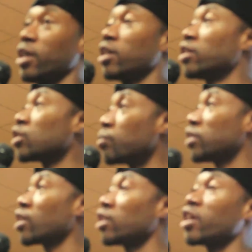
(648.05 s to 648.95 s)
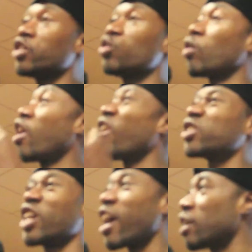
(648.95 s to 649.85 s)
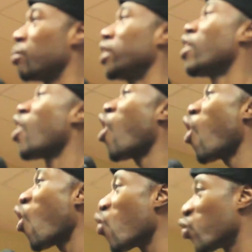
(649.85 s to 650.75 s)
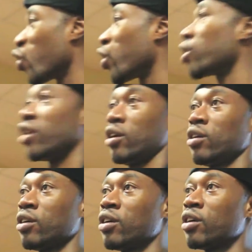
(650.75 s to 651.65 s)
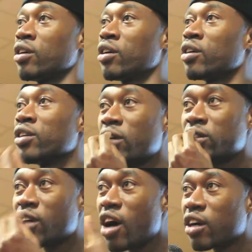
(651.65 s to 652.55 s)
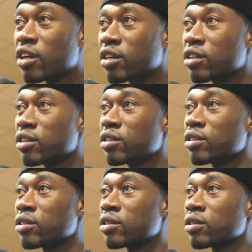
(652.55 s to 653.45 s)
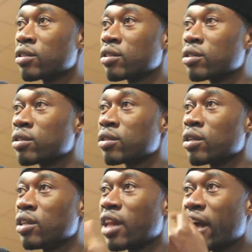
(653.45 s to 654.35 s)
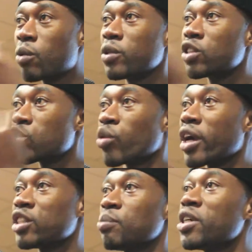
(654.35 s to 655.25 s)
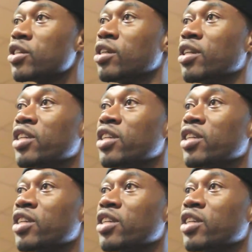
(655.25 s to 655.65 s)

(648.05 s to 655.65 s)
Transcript: And in this particular case, you want autonomy over your tongue. Language transmission.